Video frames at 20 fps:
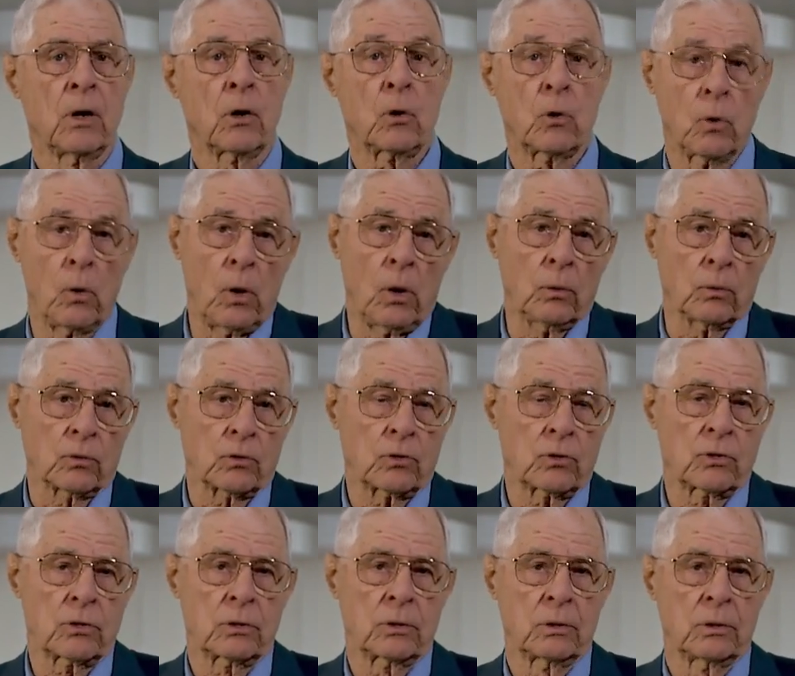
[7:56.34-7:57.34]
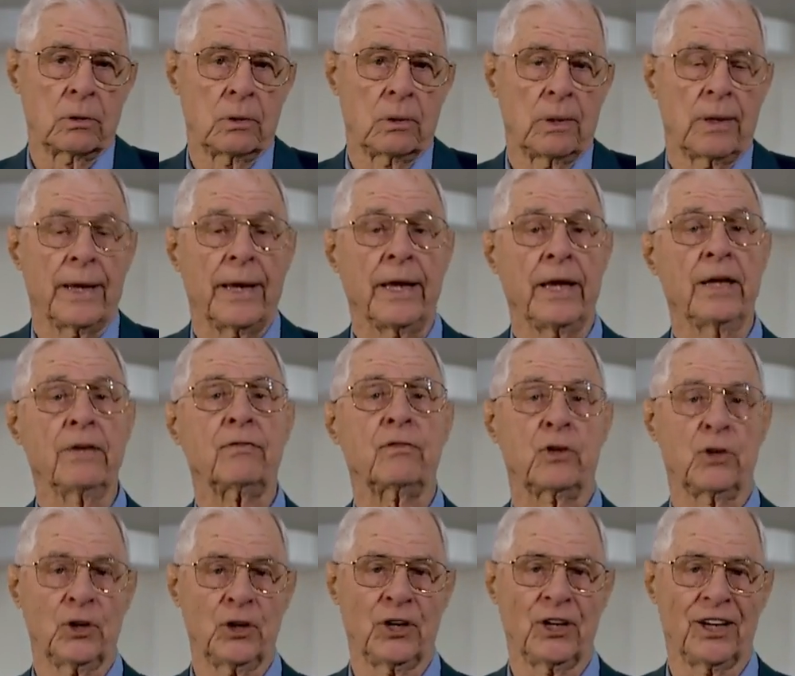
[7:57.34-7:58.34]
Quotes, if
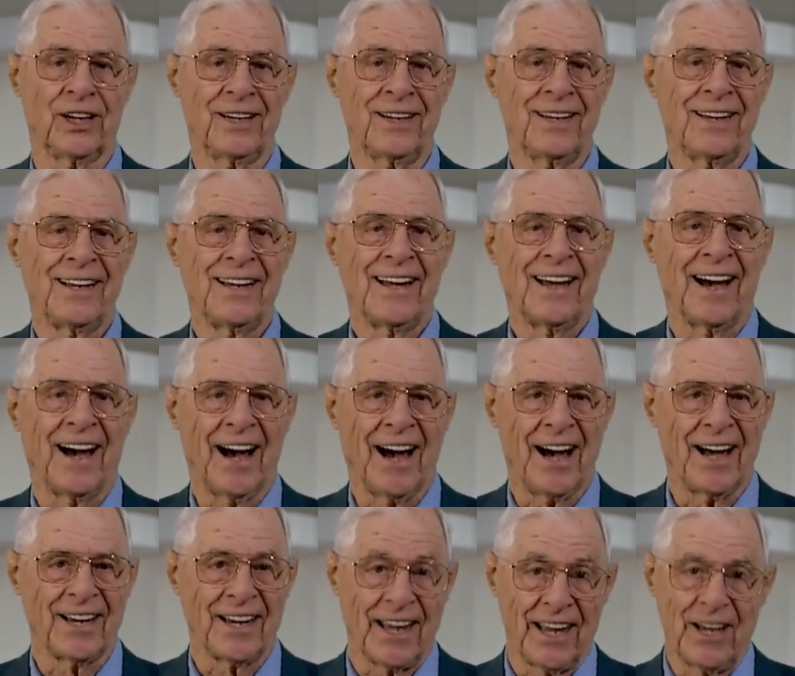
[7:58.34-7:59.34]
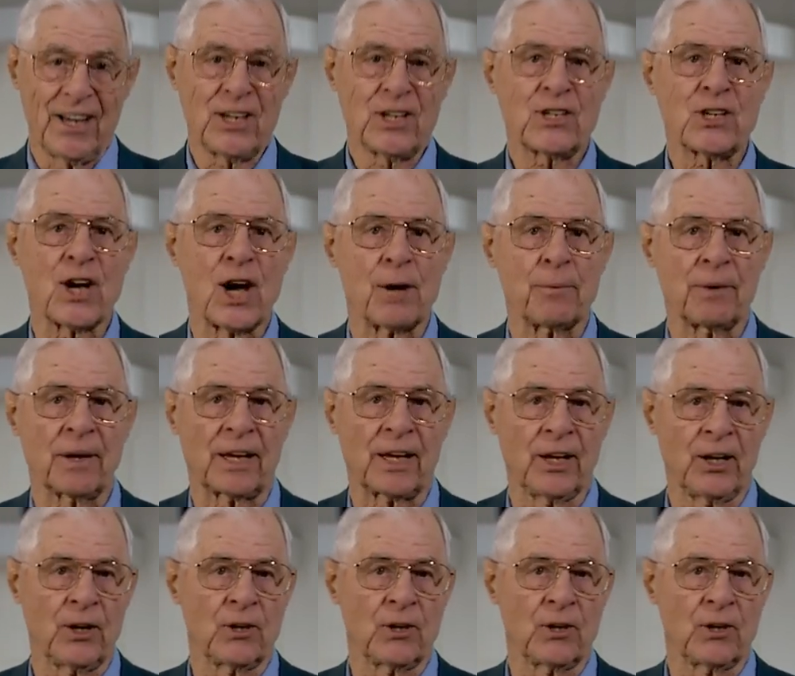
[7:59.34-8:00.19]
good, on any topic can